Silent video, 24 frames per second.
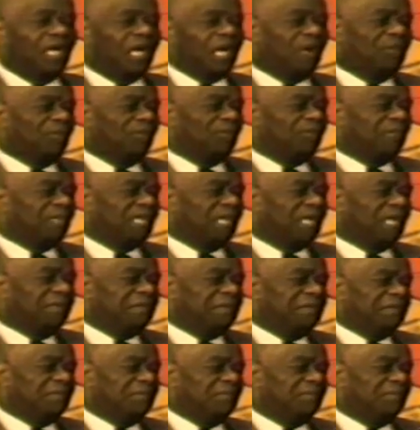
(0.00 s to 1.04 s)
I will
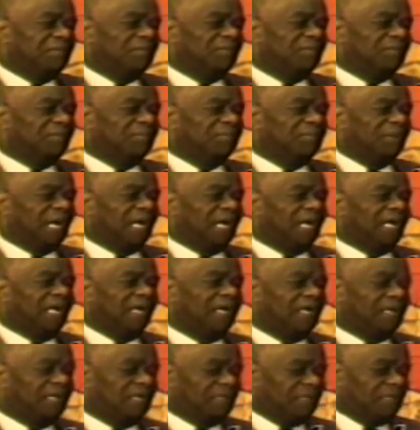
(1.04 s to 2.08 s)
begin
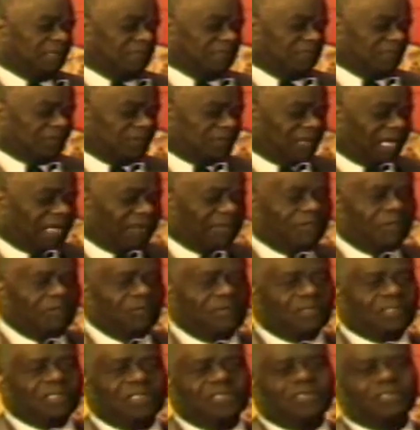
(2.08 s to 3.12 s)
by describing
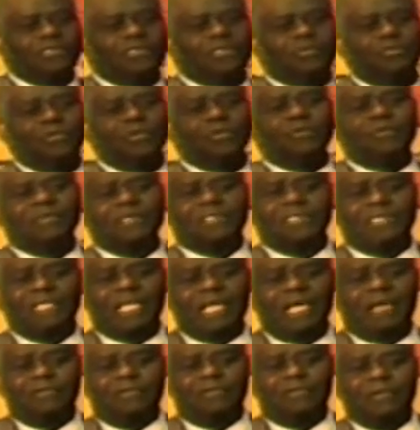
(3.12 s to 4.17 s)
resistance movements in
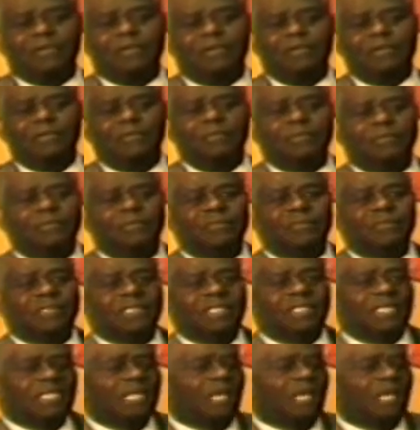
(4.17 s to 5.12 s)
Africa, in the